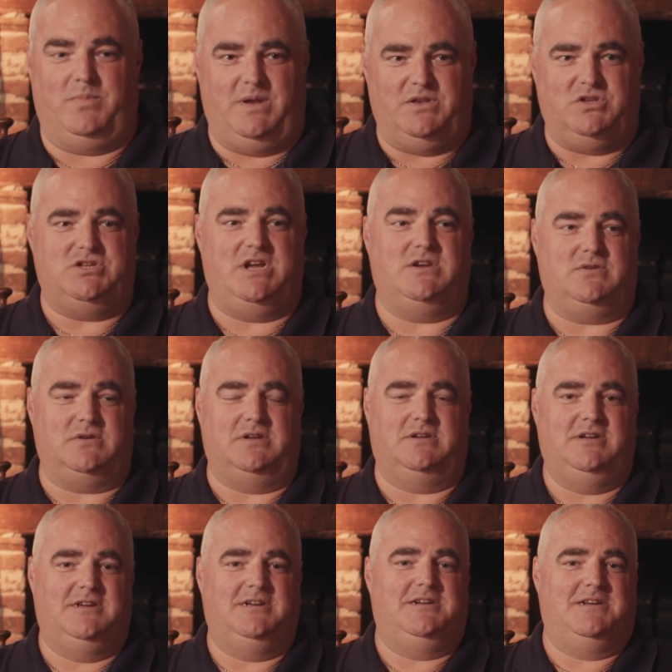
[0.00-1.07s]
engendered
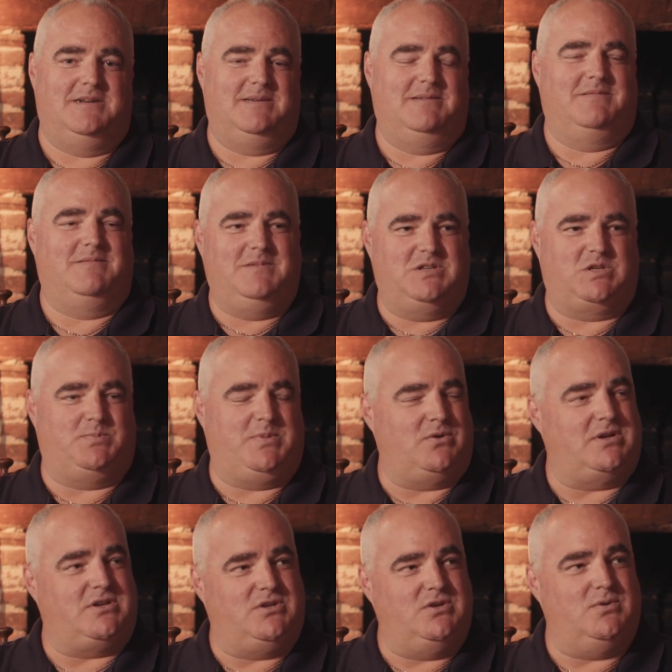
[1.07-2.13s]

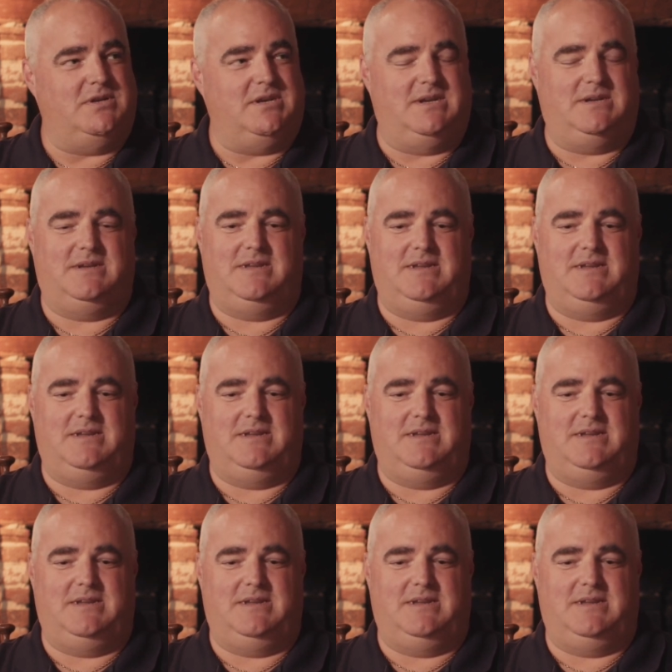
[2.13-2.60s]
spirit to it.